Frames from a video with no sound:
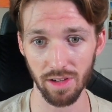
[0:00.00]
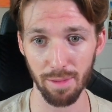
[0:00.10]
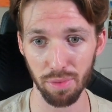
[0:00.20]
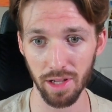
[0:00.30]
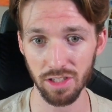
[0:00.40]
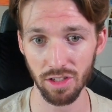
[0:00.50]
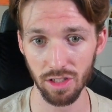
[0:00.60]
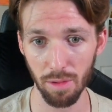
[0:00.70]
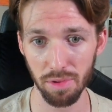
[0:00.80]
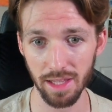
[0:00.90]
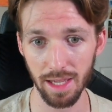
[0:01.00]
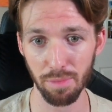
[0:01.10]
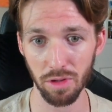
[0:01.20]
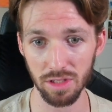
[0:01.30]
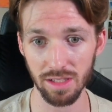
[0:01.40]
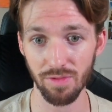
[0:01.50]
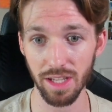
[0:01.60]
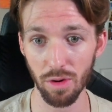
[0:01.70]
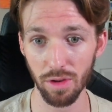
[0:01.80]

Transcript: and production company that produces video